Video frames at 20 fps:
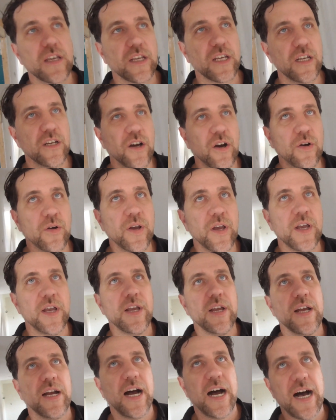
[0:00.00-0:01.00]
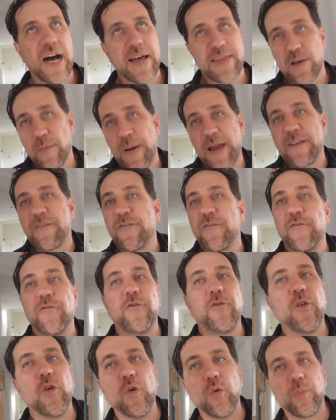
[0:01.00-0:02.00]
and they'll pay
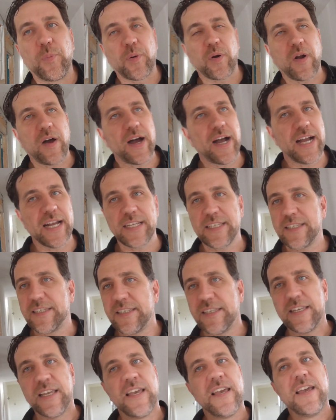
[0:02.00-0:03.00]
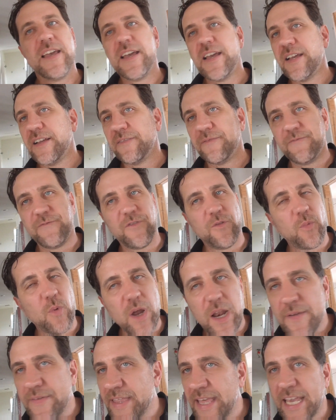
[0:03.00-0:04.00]
full price for
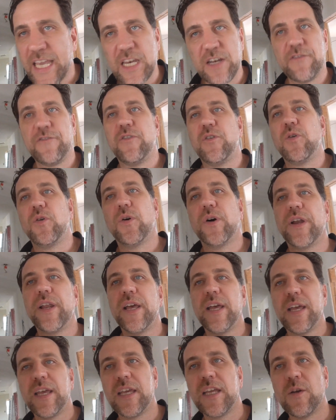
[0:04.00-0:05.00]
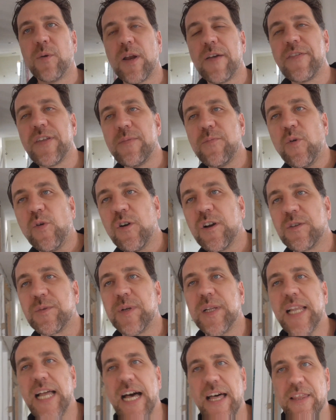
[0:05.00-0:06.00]
whatever they can afford, whatever their mortgage
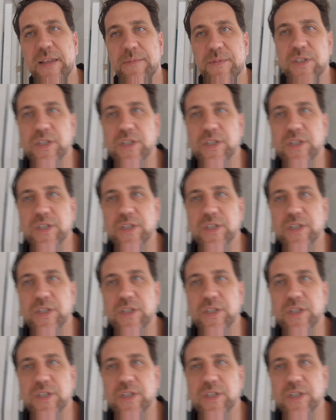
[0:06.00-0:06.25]
will allow them